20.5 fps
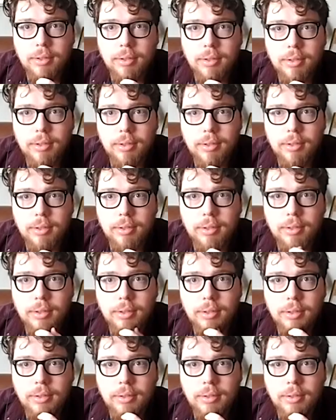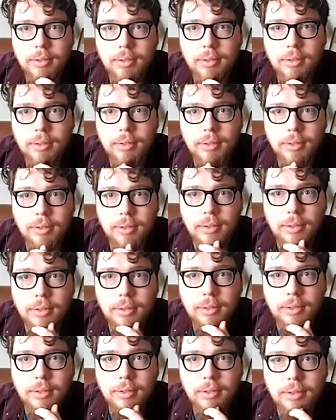
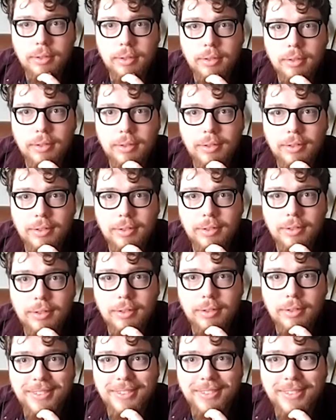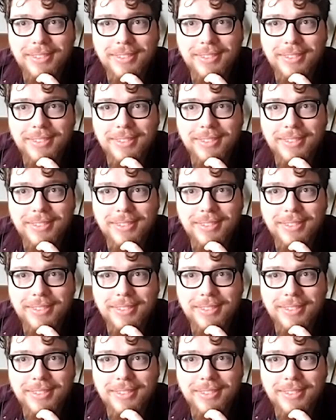(not speaking)